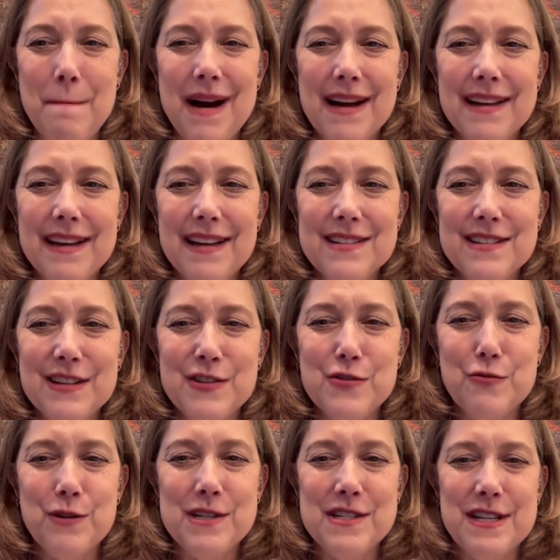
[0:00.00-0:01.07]
my guest is
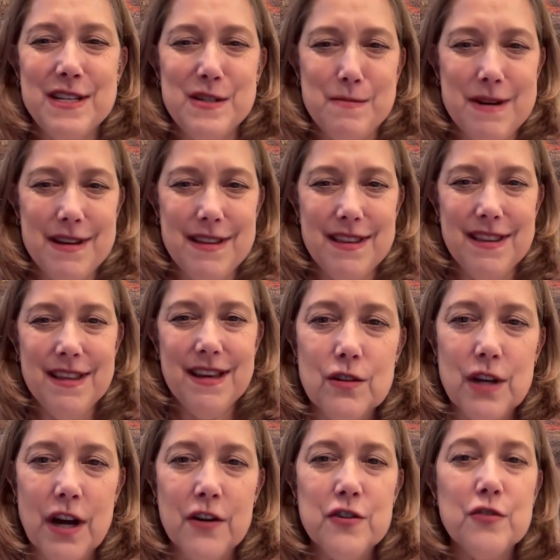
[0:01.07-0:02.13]
Christi Smith.
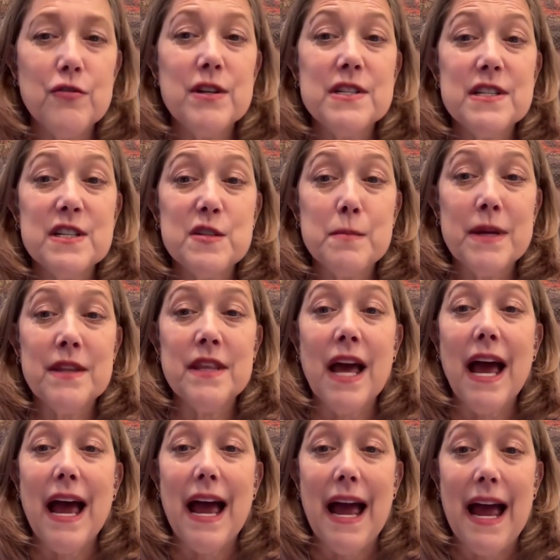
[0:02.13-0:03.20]
Dr. Christi Smith
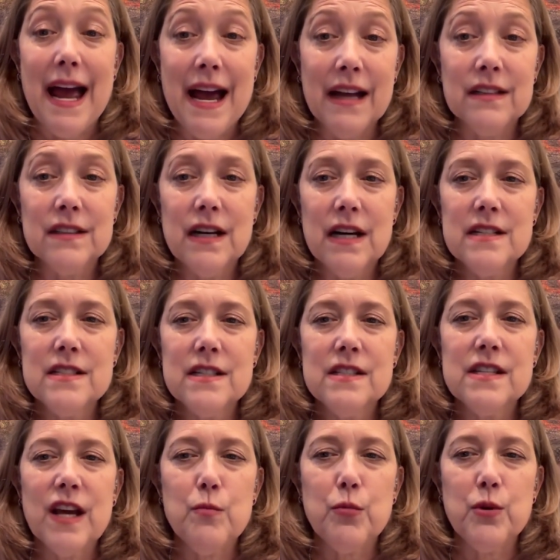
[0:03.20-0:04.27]

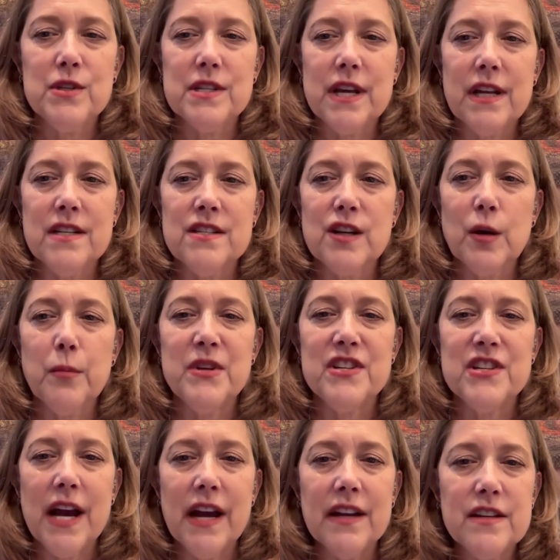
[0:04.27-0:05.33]
analyzes and presents
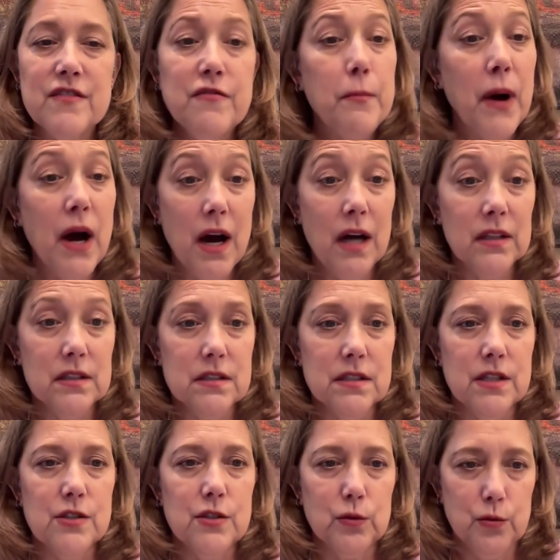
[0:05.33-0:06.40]
objective
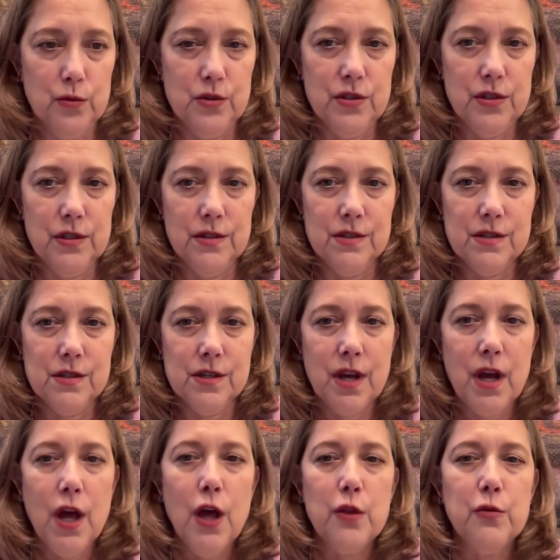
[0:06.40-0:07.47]
policy solutions
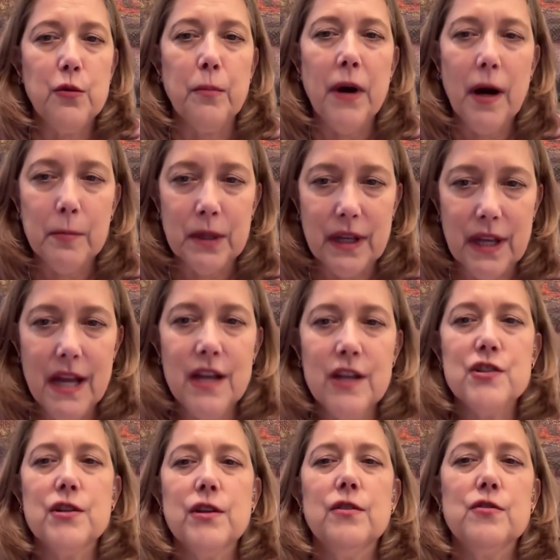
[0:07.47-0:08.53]
through
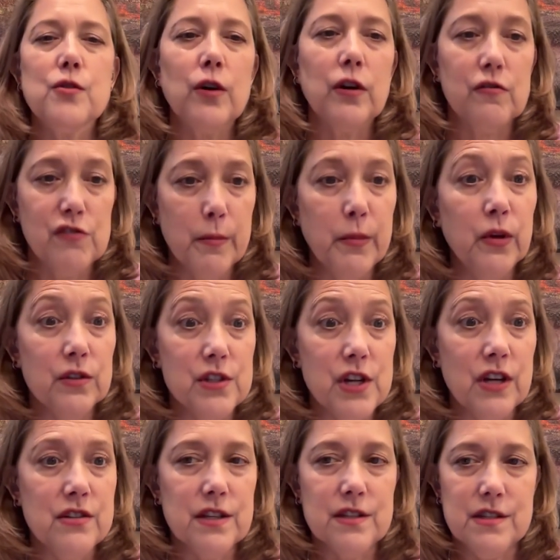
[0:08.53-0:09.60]
publications on criminal
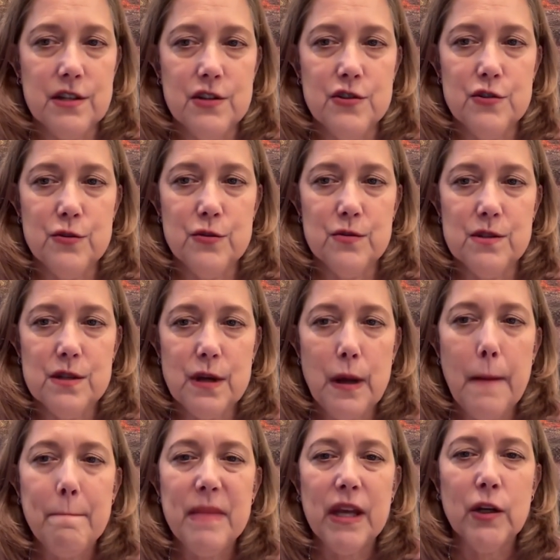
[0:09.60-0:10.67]
justice issues,
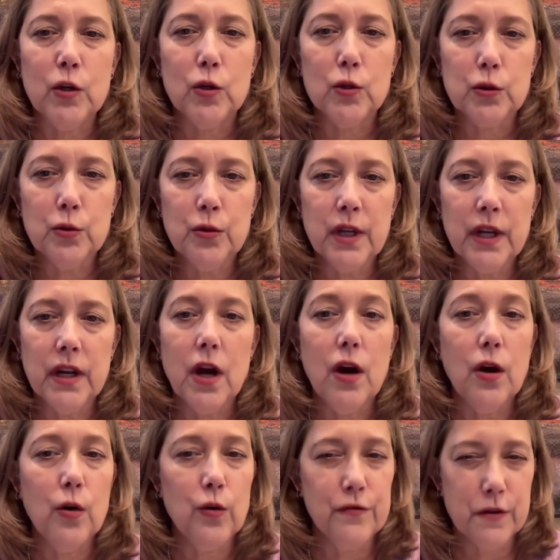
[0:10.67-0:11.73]
including
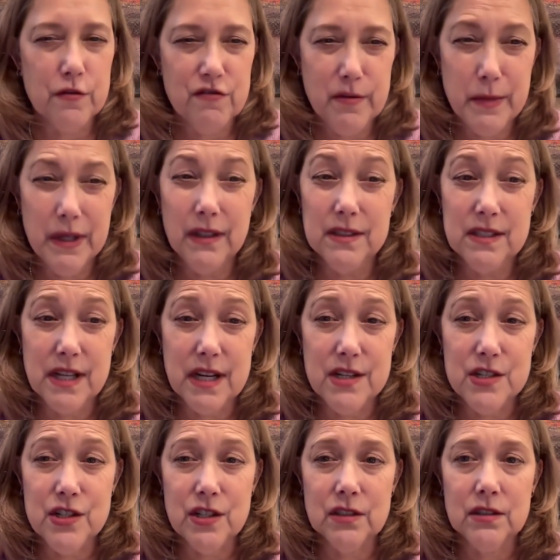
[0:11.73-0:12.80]

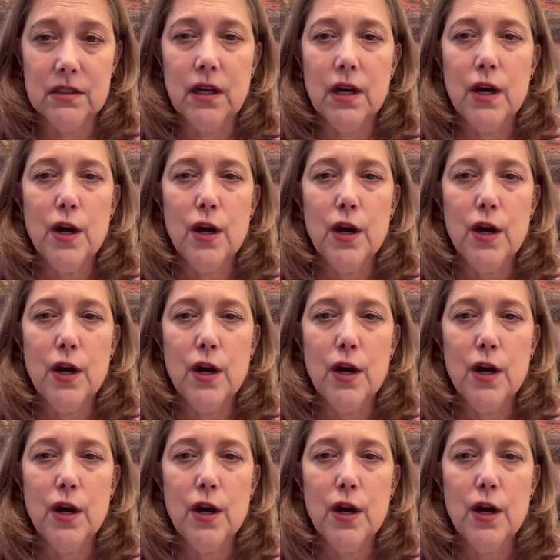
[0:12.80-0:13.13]
over-criminalization,